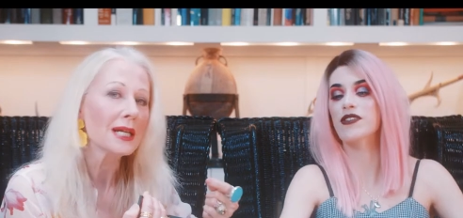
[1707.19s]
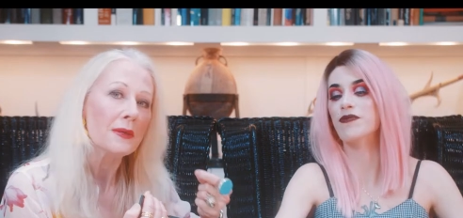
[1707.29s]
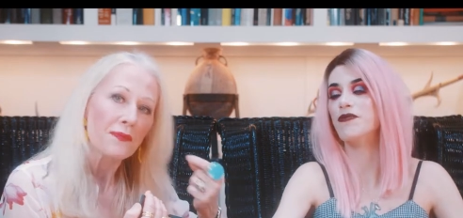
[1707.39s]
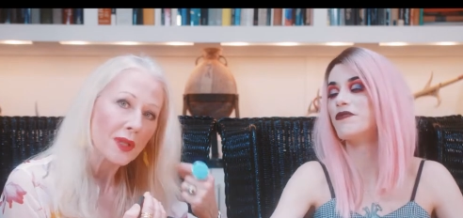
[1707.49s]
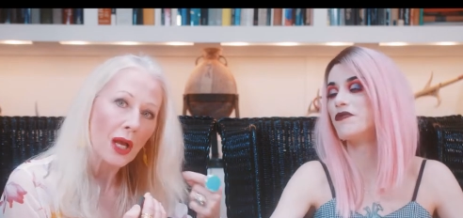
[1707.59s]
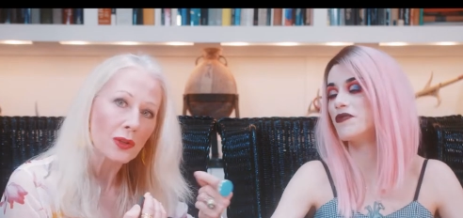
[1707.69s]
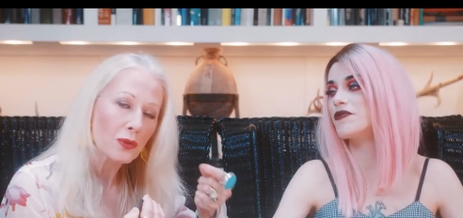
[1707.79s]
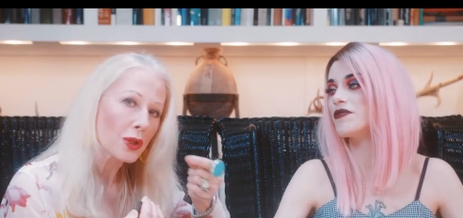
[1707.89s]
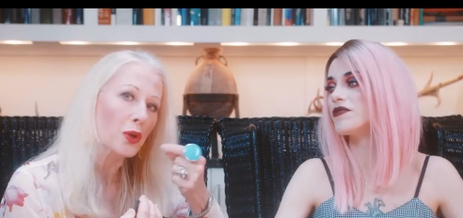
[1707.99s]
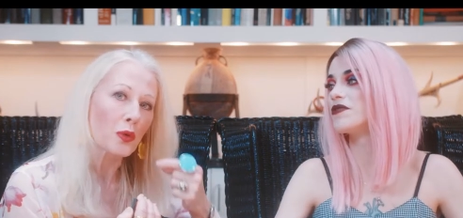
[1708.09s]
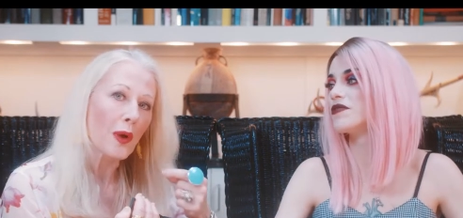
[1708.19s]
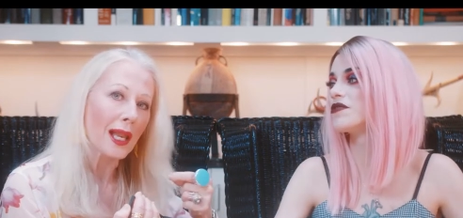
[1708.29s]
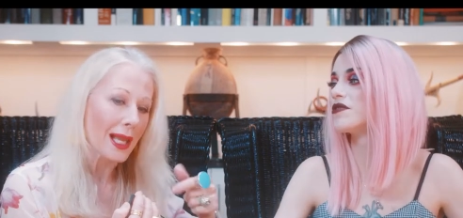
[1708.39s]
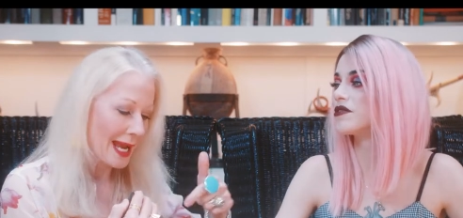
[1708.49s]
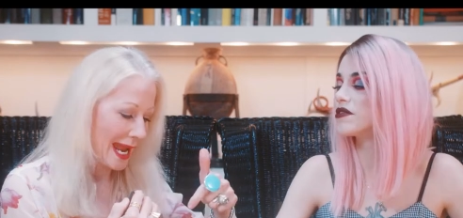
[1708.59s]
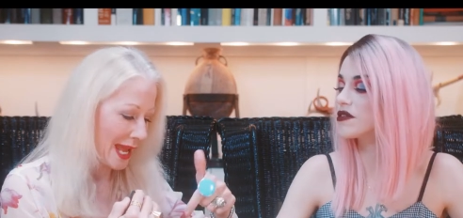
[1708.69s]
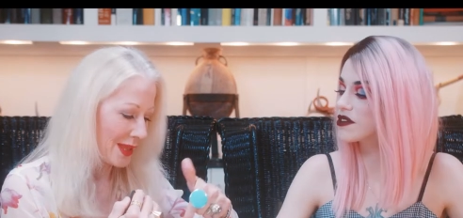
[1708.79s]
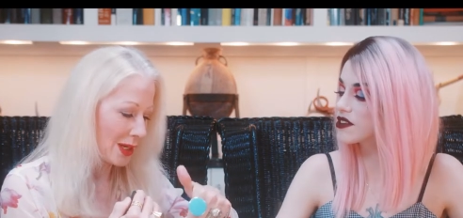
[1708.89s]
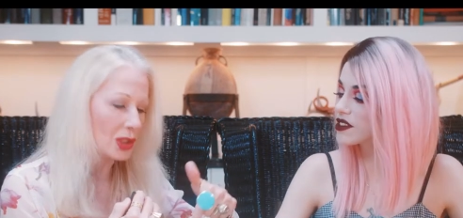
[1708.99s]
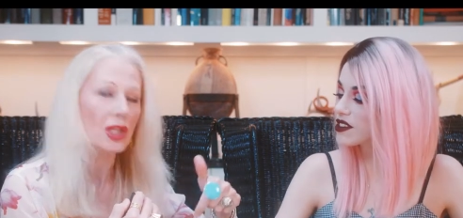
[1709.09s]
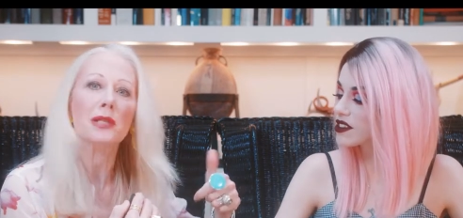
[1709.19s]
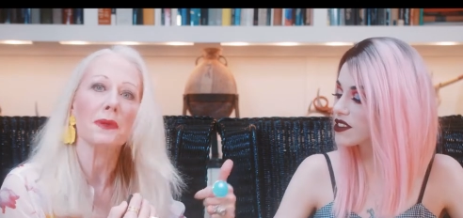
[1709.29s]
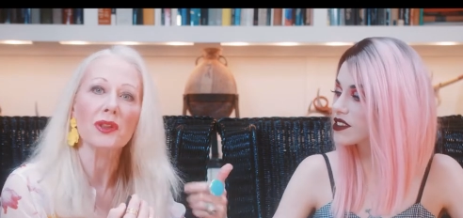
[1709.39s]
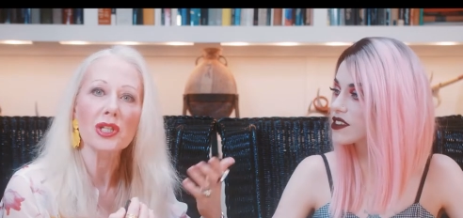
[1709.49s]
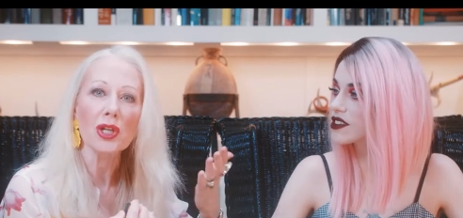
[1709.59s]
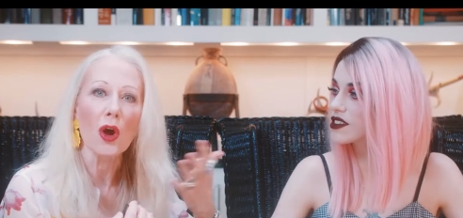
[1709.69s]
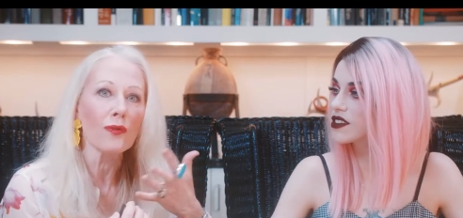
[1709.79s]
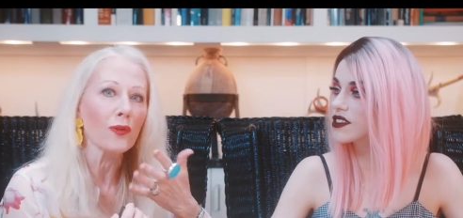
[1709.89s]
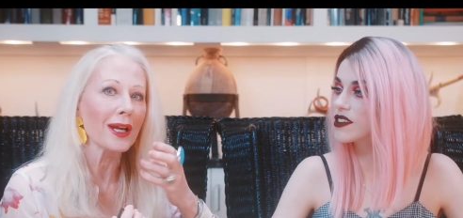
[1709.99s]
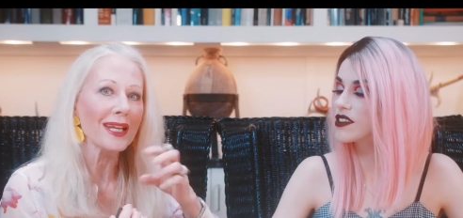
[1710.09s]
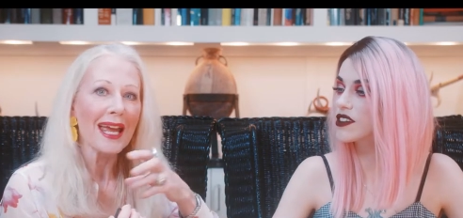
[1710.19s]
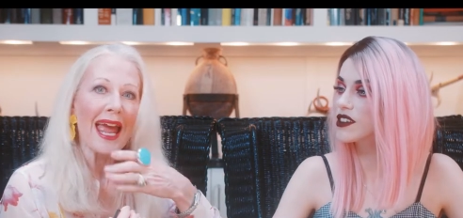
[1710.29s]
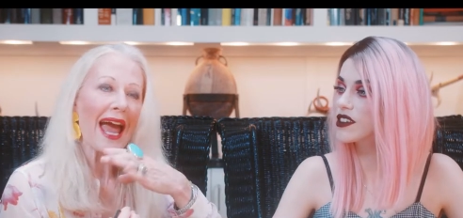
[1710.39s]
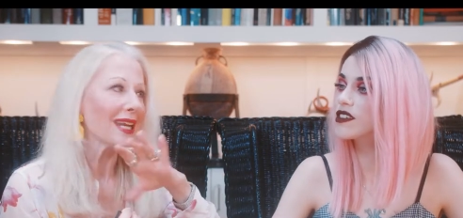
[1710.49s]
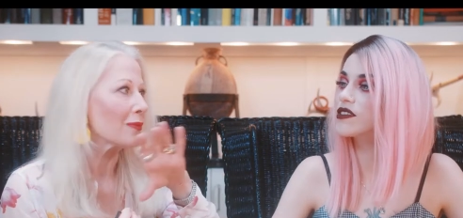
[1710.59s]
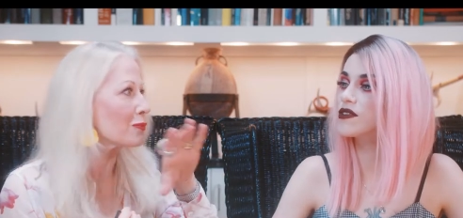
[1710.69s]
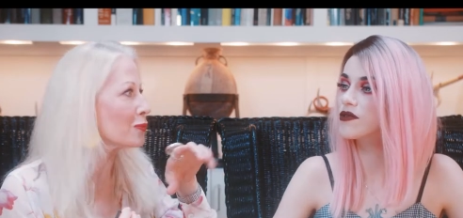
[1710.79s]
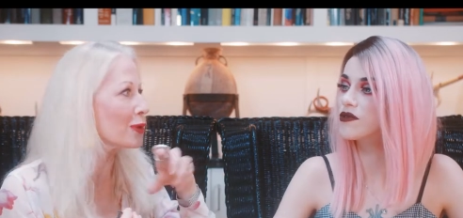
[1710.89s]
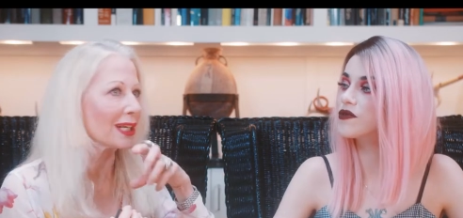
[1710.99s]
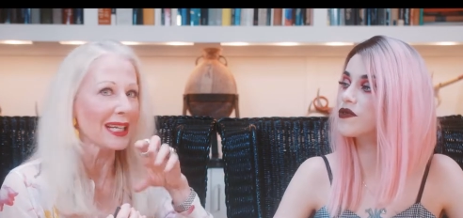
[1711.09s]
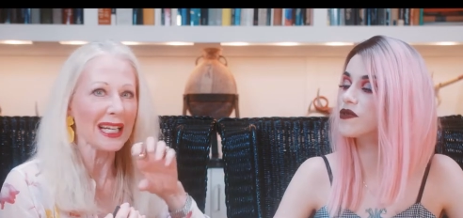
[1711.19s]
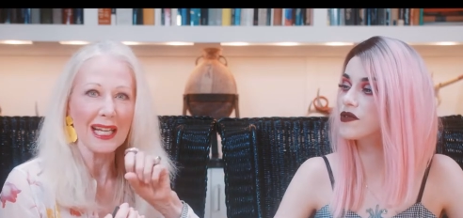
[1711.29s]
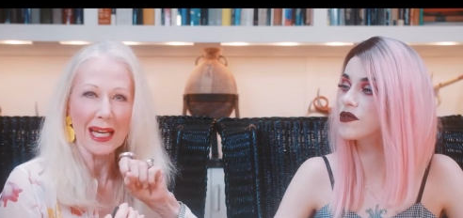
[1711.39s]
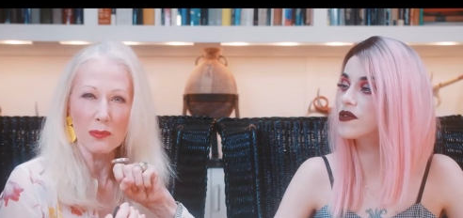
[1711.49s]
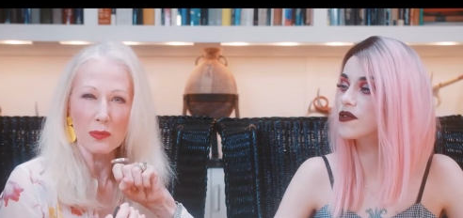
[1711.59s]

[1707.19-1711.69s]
Speaker 1: Mm. I'll do the Cruella and then I'll just put this over it. And it really, like,